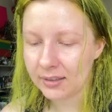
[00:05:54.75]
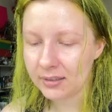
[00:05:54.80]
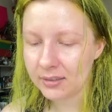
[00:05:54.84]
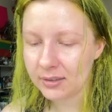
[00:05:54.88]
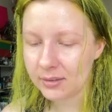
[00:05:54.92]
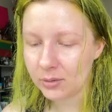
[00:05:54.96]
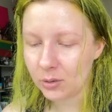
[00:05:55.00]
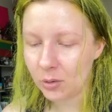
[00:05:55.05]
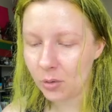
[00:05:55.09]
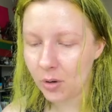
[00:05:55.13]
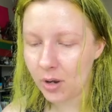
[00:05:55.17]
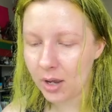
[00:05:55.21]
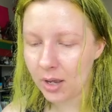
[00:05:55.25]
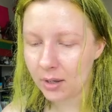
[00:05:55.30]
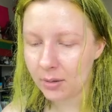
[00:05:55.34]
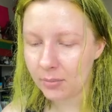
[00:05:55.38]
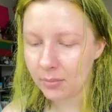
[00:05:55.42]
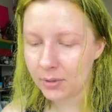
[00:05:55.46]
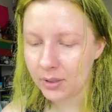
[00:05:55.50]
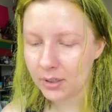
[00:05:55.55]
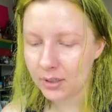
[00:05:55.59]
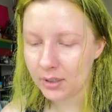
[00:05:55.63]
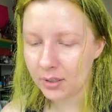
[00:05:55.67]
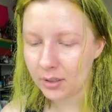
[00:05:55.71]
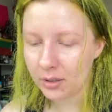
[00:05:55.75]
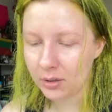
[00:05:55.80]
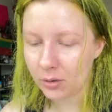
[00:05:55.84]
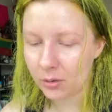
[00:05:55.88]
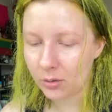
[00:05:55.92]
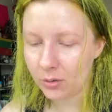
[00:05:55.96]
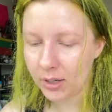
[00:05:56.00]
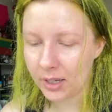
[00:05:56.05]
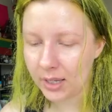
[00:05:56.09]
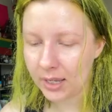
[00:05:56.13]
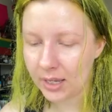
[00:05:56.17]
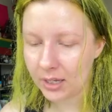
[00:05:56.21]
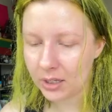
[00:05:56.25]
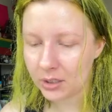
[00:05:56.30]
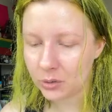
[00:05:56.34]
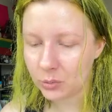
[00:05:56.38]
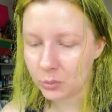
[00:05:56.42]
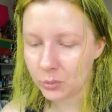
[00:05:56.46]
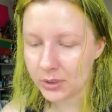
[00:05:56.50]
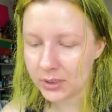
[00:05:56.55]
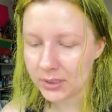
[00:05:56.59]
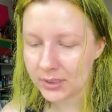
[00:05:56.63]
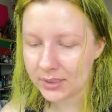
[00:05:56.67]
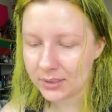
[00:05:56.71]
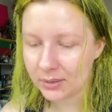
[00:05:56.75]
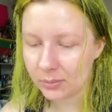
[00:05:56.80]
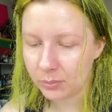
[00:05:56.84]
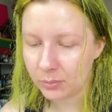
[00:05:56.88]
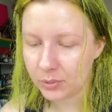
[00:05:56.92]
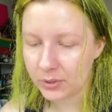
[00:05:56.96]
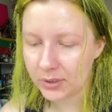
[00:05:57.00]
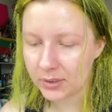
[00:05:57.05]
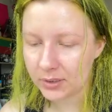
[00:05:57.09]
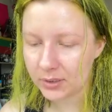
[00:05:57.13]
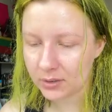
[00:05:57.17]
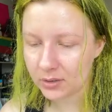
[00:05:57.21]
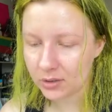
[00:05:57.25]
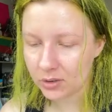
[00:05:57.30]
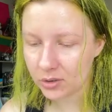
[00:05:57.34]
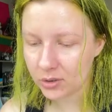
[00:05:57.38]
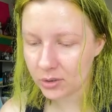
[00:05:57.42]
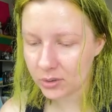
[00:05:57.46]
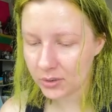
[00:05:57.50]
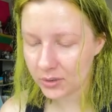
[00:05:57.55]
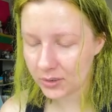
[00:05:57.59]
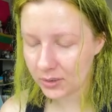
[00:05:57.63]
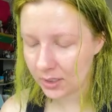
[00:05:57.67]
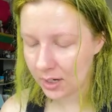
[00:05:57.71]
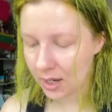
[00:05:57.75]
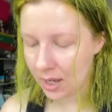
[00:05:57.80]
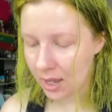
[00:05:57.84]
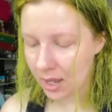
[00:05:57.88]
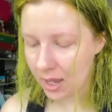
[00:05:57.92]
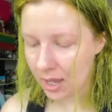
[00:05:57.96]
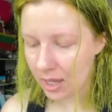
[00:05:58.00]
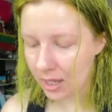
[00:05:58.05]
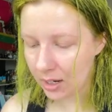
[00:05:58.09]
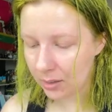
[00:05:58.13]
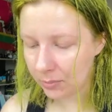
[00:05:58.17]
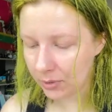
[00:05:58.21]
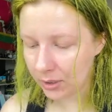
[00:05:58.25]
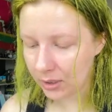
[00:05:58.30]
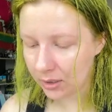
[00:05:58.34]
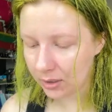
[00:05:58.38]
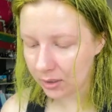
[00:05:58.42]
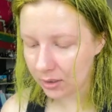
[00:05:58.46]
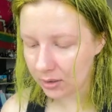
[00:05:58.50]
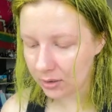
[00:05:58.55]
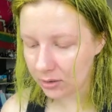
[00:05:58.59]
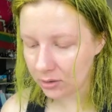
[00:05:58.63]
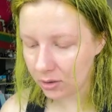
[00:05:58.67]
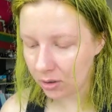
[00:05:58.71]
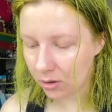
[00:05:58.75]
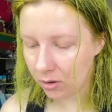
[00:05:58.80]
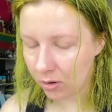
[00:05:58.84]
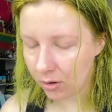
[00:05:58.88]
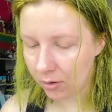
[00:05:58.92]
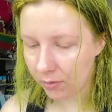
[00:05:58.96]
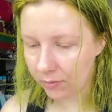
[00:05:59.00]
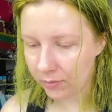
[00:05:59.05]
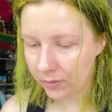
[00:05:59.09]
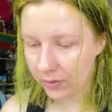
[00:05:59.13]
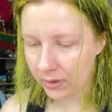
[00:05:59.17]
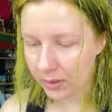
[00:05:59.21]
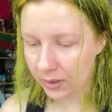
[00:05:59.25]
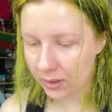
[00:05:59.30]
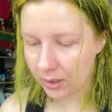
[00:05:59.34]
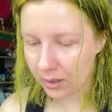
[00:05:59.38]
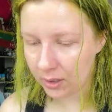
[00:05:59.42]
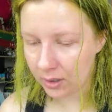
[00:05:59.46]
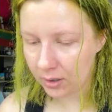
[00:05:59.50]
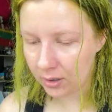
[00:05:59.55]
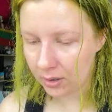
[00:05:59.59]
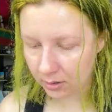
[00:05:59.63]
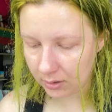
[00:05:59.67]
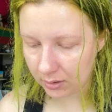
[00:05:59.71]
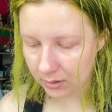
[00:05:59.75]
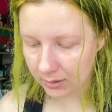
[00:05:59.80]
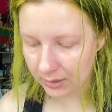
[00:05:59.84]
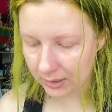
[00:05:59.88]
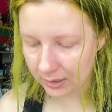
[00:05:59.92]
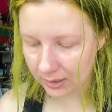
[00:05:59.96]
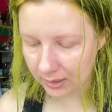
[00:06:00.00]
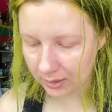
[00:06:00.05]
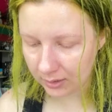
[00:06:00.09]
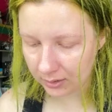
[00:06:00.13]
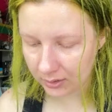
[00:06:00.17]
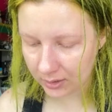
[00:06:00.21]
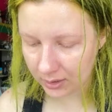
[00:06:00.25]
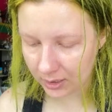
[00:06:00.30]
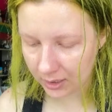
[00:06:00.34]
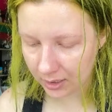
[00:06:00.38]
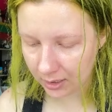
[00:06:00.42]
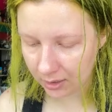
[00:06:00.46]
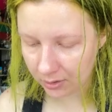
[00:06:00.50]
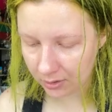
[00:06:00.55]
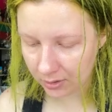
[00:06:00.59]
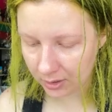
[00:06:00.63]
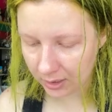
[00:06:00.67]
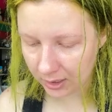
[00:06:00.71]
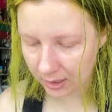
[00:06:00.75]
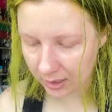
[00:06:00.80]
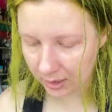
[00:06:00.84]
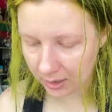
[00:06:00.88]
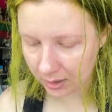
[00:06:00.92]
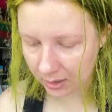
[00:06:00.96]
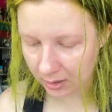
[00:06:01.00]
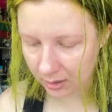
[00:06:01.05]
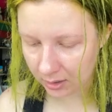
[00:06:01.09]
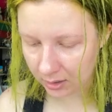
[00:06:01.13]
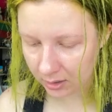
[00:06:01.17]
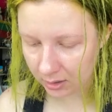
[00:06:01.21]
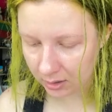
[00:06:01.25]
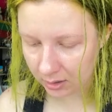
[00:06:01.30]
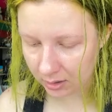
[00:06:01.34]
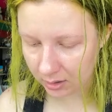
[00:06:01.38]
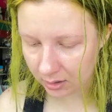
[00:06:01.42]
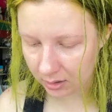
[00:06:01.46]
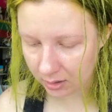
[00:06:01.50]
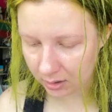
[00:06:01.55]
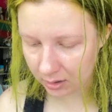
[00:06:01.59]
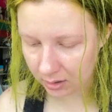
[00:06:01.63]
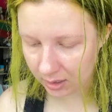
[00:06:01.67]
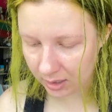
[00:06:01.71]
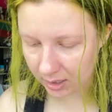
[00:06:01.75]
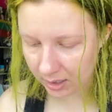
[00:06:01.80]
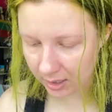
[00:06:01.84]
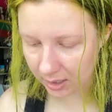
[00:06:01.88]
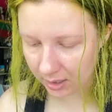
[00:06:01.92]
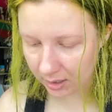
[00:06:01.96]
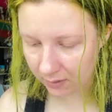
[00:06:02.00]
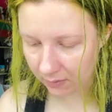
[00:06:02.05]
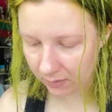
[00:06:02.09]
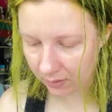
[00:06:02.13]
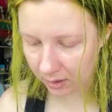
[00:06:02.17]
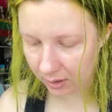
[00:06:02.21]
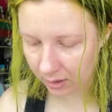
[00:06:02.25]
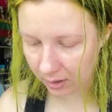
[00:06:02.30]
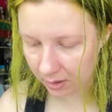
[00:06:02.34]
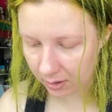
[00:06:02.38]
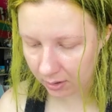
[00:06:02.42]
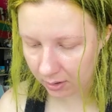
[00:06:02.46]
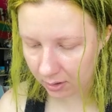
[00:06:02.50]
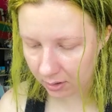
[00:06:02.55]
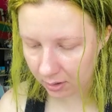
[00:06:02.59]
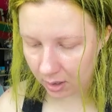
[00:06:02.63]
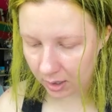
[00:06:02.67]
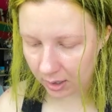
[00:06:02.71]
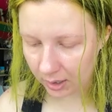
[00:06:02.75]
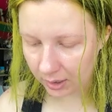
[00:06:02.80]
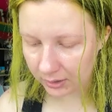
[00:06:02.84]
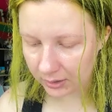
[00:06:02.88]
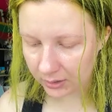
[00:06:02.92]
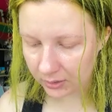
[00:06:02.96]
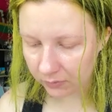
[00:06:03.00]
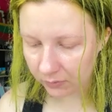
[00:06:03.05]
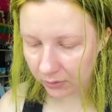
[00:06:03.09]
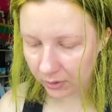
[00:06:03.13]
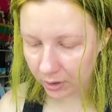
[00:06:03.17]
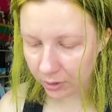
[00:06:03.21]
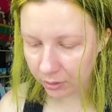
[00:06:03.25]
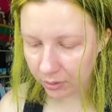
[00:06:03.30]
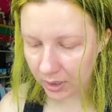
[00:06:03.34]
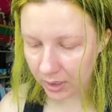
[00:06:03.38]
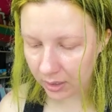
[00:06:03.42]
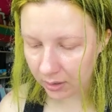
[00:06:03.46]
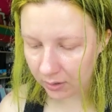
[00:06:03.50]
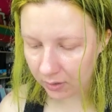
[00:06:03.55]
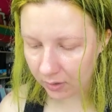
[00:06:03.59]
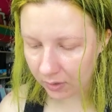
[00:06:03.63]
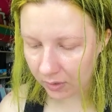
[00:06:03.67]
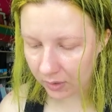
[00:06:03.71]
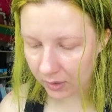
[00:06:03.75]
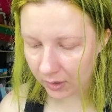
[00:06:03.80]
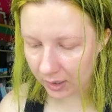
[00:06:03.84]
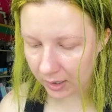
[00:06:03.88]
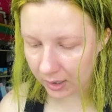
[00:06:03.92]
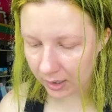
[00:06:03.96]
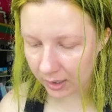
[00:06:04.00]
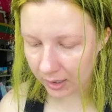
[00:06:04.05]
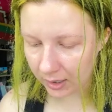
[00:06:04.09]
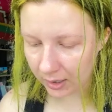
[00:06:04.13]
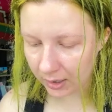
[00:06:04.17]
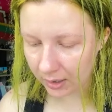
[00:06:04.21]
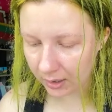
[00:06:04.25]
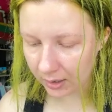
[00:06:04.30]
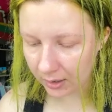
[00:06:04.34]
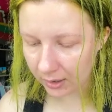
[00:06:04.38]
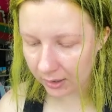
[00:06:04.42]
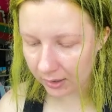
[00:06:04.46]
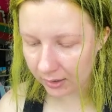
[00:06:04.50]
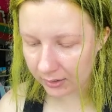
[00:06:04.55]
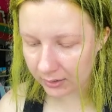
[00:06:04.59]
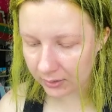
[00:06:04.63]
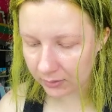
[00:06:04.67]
So I'm gonna go ahead with simple scissors and I'm gonna cut off the entire nail I have here. It's very thin, it's